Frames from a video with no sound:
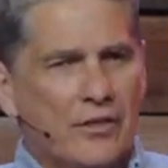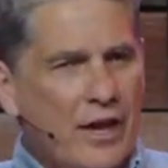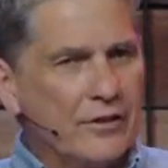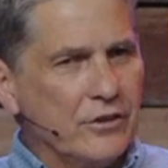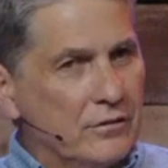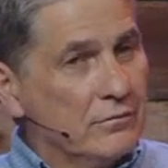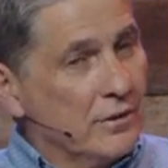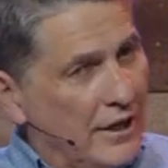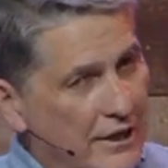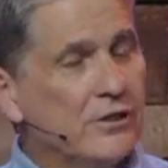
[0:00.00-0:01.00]
that
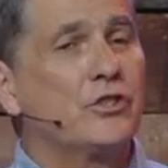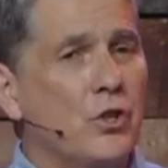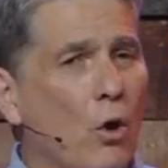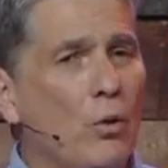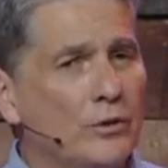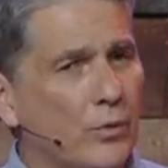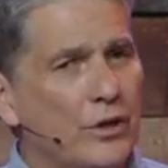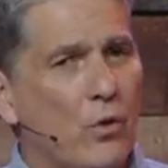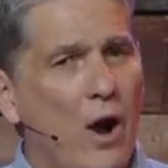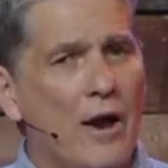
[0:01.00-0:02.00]
his soul was
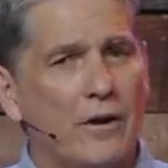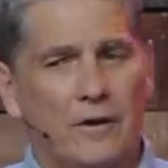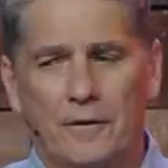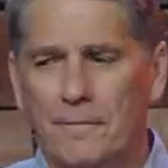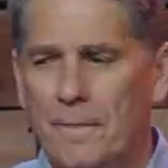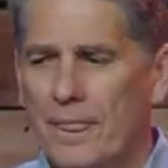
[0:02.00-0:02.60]
required.